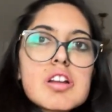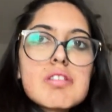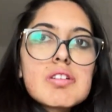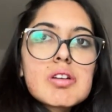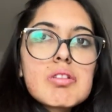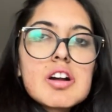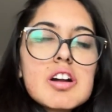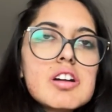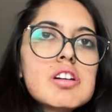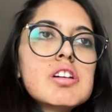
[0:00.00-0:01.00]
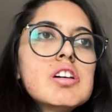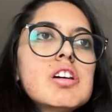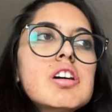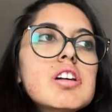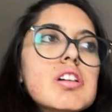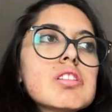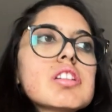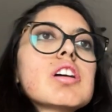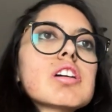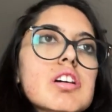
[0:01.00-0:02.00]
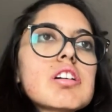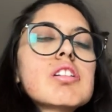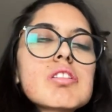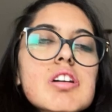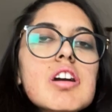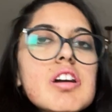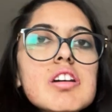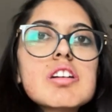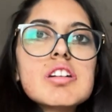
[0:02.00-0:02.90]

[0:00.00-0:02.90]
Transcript: everywhere and I was like, okay,